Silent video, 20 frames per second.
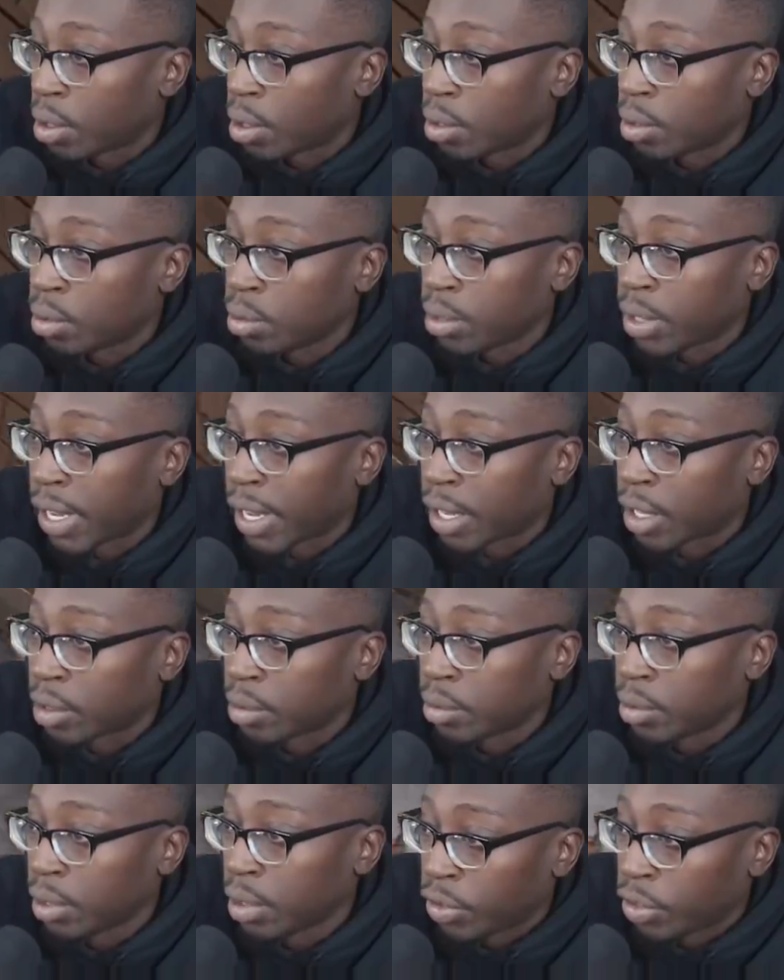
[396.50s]
hold
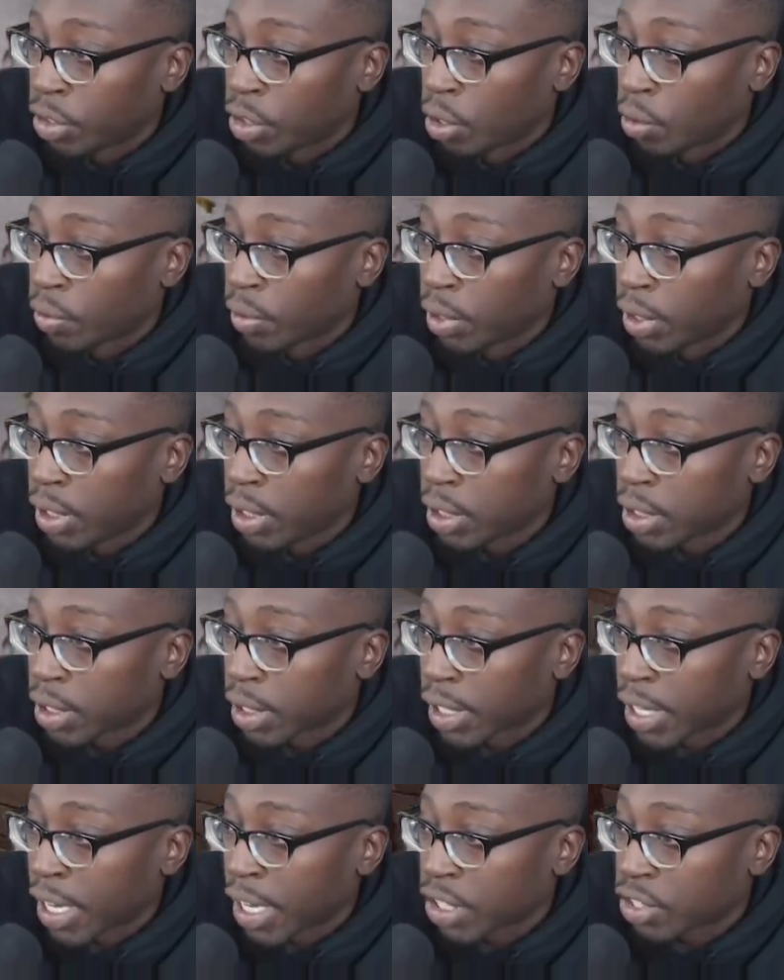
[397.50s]
down no release to
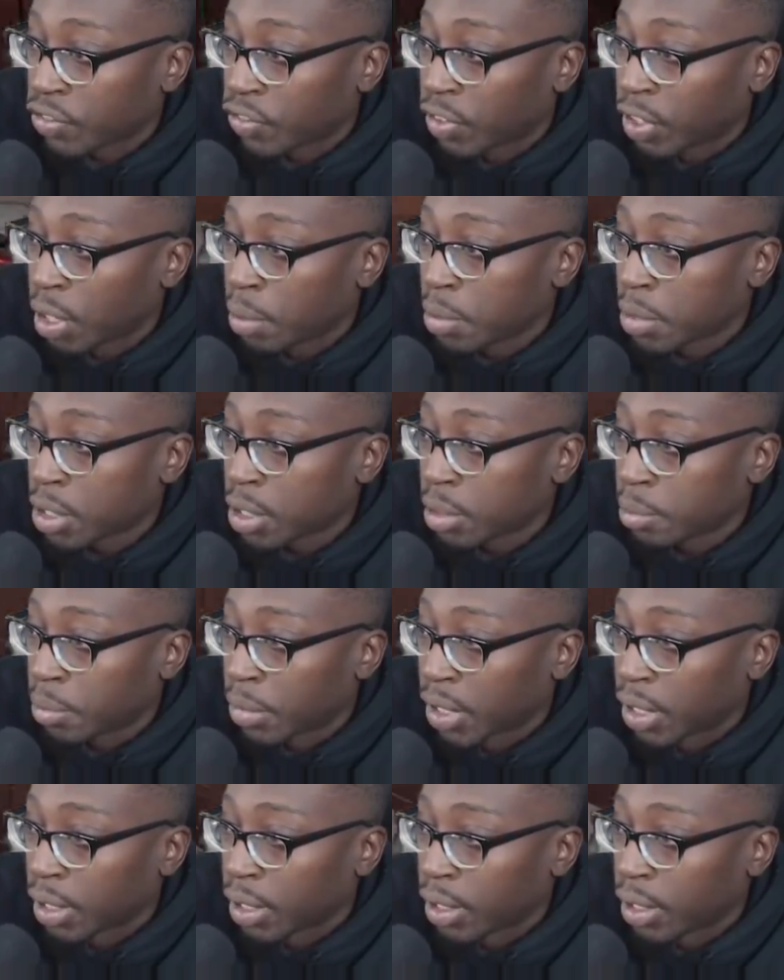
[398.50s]
catch flips,
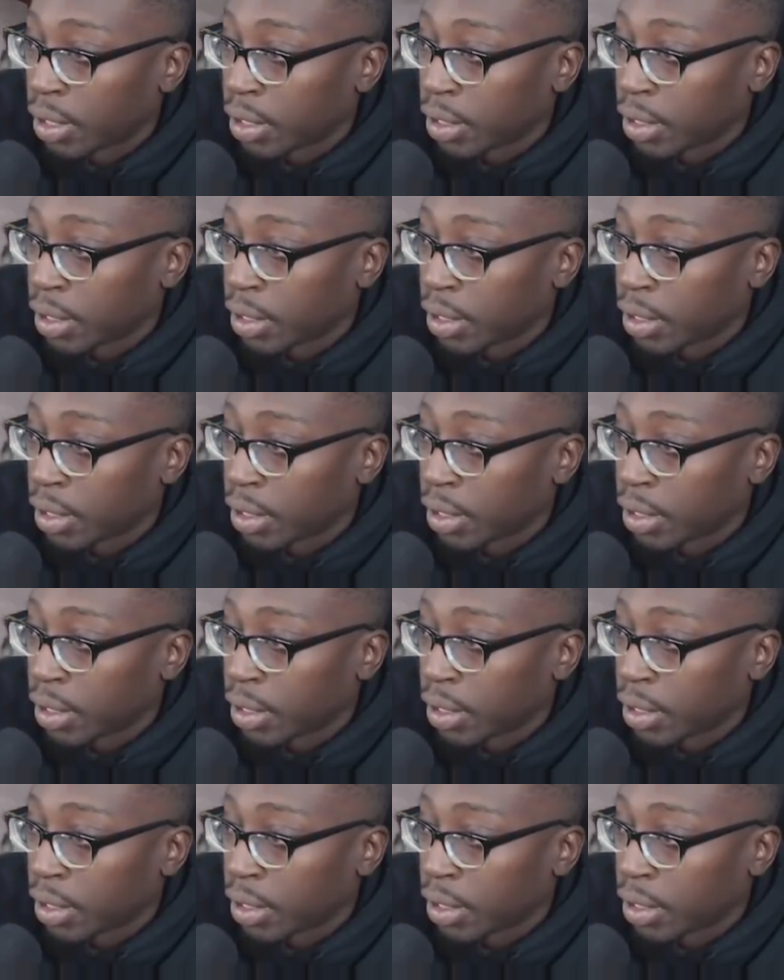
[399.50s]
but